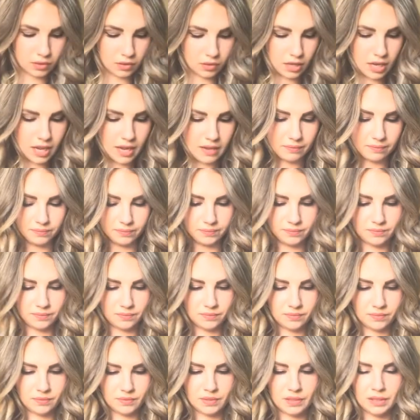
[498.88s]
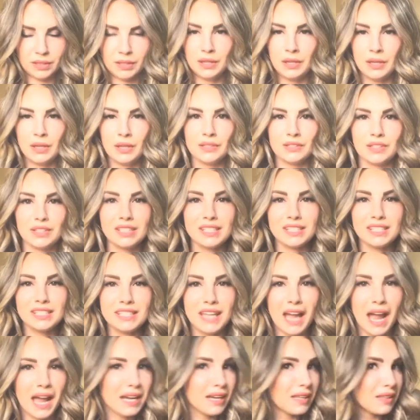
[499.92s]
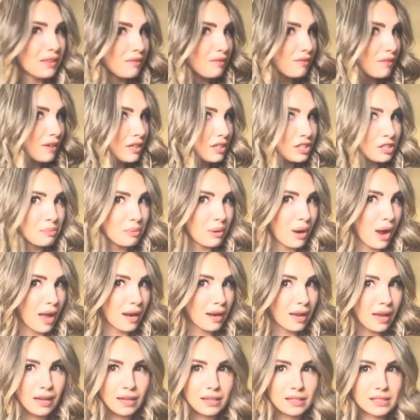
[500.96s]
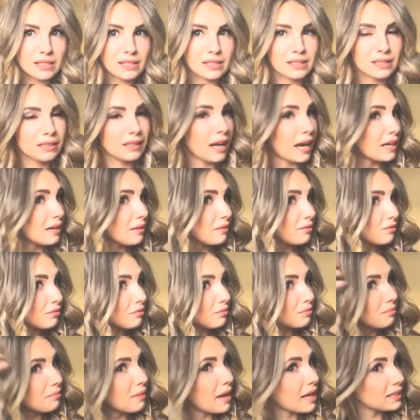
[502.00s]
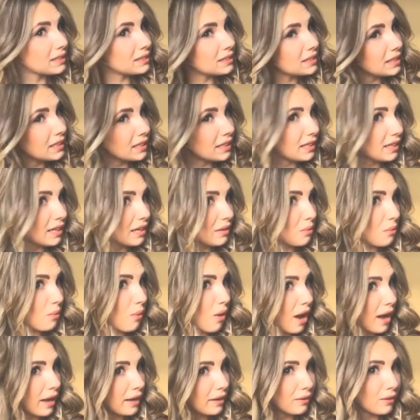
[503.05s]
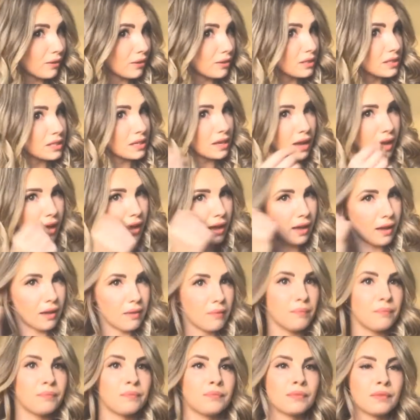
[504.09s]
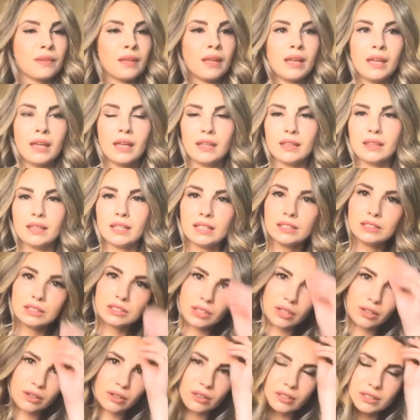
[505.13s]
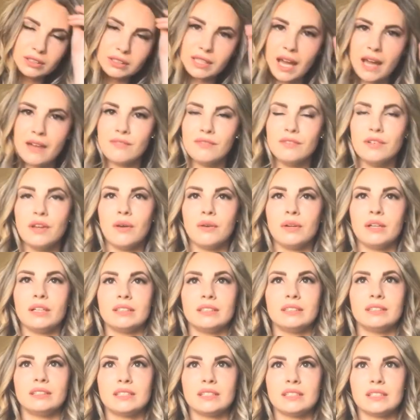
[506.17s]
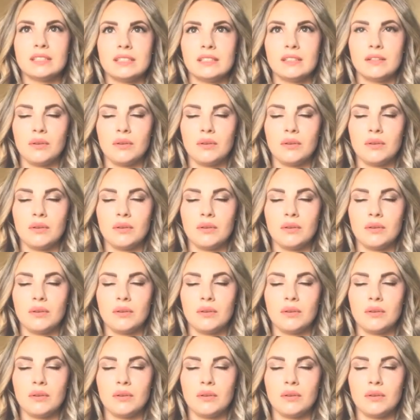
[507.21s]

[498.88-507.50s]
Okay, so this is kind of the finished product, kind of messy and wild. These curls I've noticed